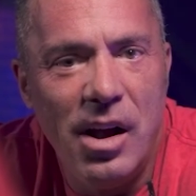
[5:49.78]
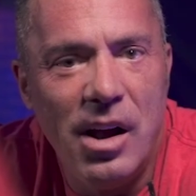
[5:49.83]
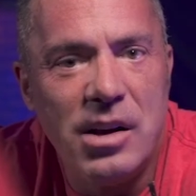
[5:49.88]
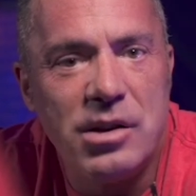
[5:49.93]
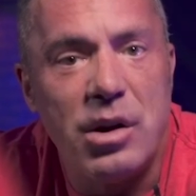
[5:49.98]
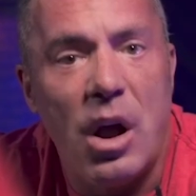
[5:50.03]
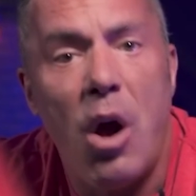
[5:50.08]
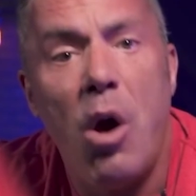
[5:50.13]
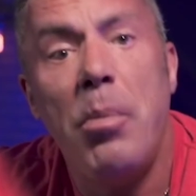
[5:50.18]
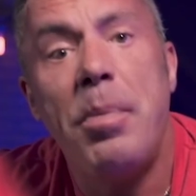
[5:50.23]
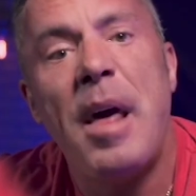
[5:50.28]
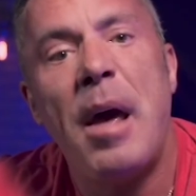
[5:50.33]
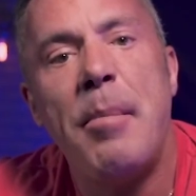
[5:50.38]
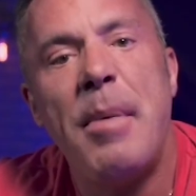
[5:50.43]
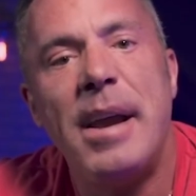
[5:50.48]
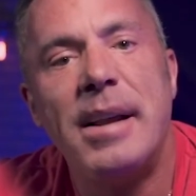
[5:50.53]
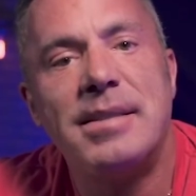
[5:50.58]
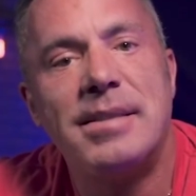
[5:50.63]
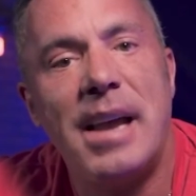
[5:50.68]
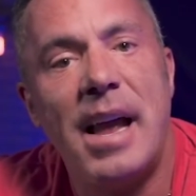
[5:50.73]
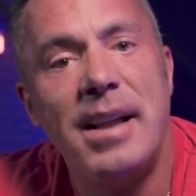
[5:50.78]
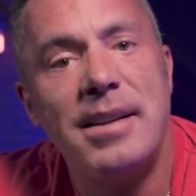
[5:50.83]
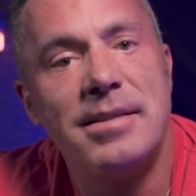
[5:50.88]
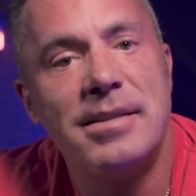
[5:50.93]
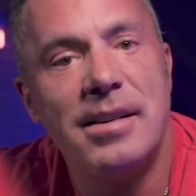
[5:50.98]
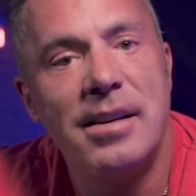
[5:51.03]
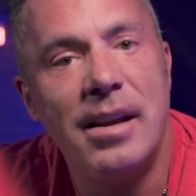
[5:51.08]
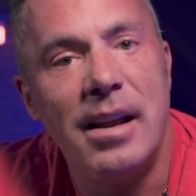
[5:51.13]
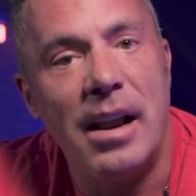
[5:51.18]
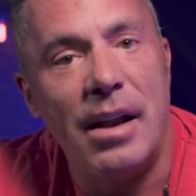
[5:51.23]
So I hope that makes
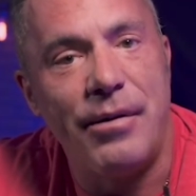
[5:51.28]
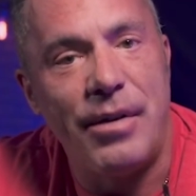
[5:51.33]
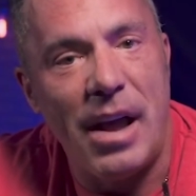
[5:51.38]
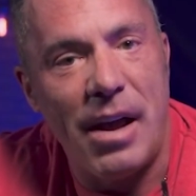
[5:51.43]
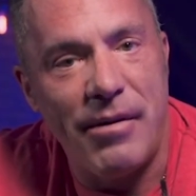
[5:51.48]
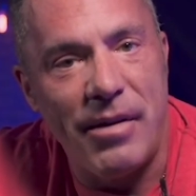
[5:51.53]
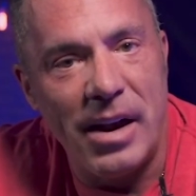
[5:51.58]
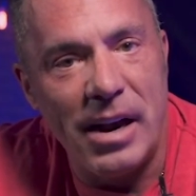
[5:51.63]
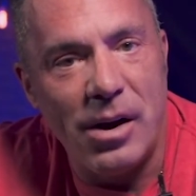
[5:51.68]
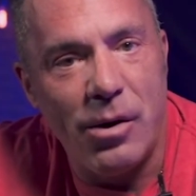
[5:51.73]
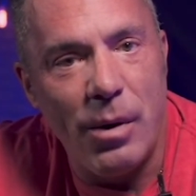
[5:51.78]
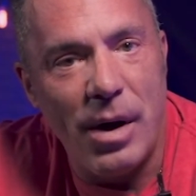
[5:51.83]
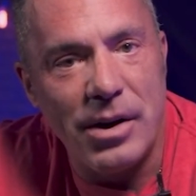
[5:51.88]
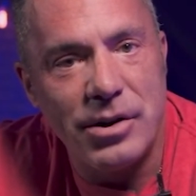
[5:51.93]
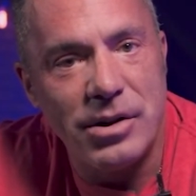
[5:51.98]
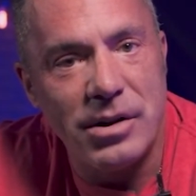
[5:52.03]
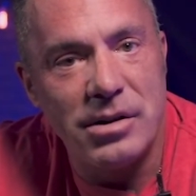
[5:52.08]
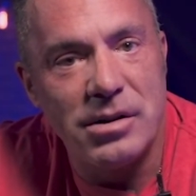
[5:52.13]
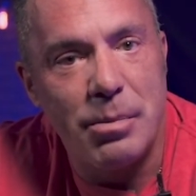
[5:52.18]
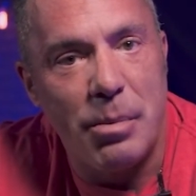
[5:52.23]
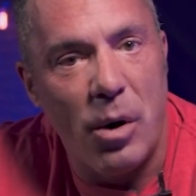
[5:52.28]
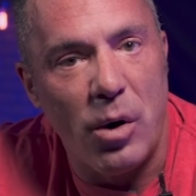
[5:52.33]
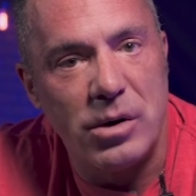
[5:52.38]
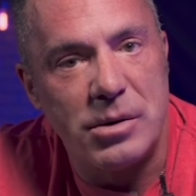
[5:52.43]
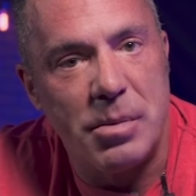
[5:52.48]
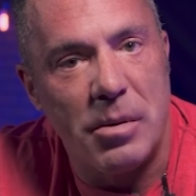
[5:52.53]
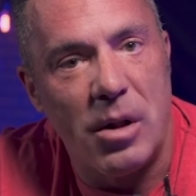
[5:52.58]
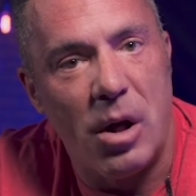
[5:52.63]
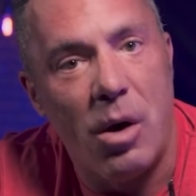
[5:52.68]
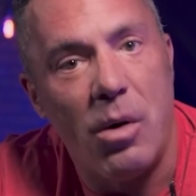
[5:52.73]
sense. And if you have any questions,
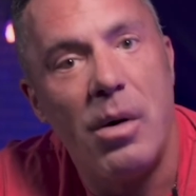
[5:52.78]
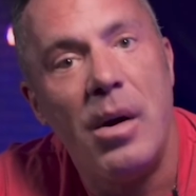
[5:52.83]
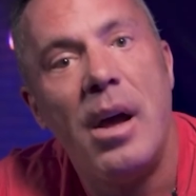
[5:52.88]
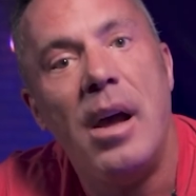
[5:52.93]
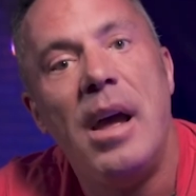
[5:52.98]
post below.